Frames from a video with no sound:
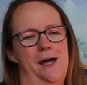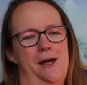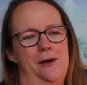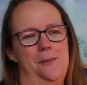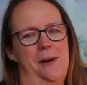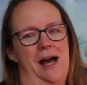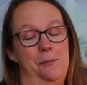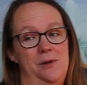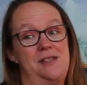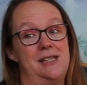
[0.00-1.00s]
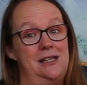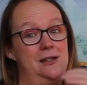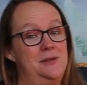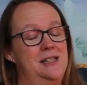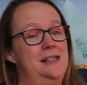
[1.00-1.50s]
And we've seen
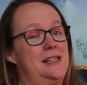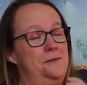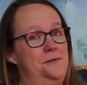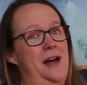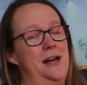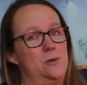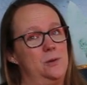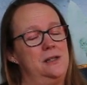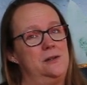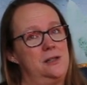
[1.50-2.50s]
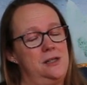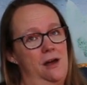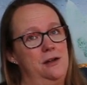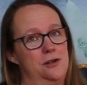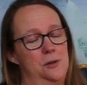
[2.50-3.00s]
them since. In fact, we
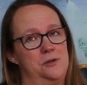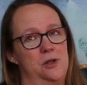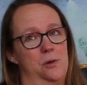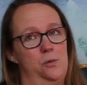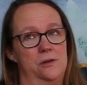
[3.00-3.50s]
turned up to a